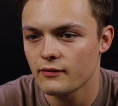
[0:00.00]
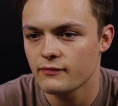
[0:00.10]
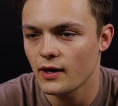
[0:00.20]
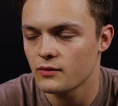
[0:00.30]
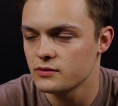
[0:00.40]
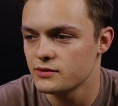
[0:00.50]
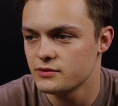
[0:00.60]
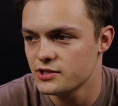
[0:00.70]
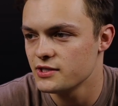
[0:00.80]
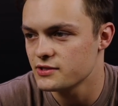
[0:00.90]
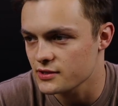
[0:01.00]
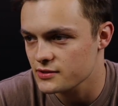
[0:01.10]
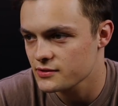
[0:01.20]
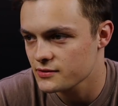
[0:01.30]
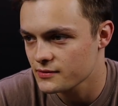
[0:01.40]
I found
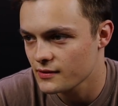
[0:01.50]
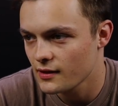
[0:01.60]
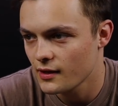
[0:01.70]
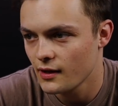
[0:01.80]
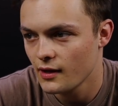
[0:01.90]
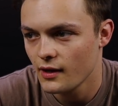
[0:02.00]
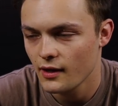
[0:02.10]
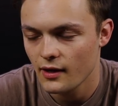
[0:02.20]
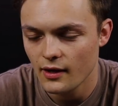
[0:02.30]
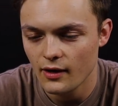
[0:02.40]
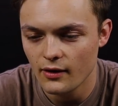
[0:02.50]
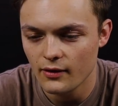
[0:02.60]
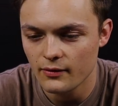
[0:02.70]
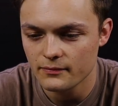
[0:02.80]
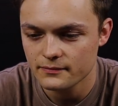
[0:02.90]
Jesus.
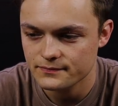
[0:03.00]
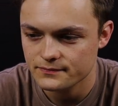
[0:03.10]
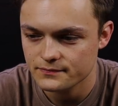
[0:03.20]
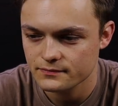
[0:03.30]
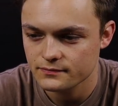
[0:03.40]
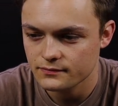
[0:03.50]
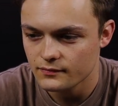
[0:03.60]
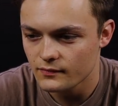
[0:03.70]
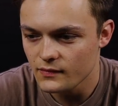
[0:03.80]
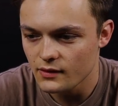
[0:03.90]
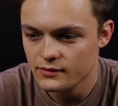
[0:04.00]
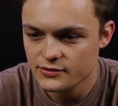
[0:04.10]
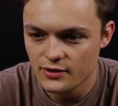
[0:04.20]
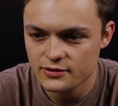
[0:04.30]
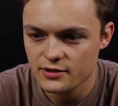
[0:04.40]
It
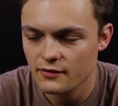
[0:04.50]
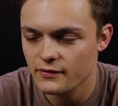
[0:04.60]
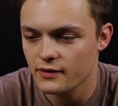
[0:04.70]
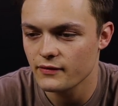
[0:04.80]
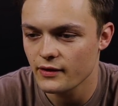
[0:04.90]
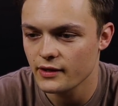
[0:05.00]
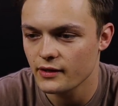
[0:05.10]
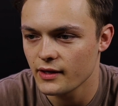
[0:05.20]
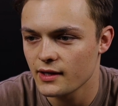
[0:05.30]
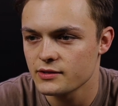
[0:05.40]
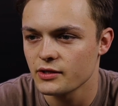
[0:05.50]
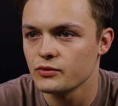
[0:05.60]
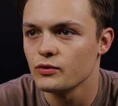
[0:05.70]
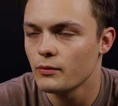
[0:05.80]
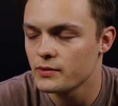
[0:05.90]
starts off at a very young age. I
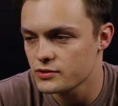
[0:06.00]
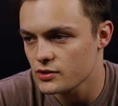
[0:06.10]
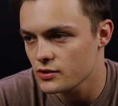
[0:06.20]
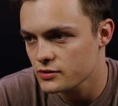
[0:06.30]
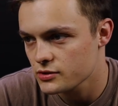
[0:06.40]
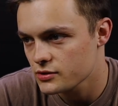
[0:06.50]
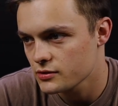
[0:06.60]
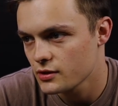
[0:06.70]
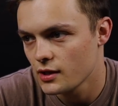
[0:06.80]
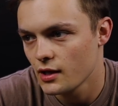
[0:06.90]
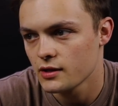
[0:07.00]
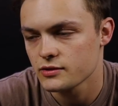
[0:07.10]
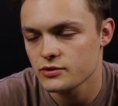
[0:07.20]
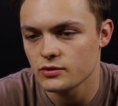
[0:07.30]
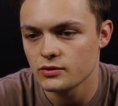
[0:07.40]
grew up in church,
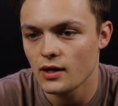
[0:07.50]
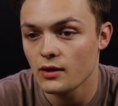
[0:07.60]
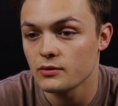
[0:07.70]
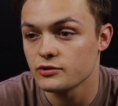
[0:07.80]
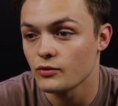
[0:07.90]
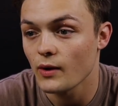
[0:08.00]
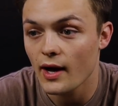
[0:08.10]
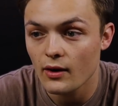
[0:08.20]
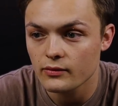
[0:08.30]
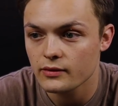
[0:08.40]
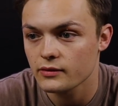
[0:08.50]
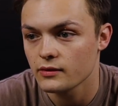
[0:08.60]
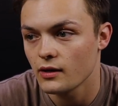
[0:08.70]
so I was around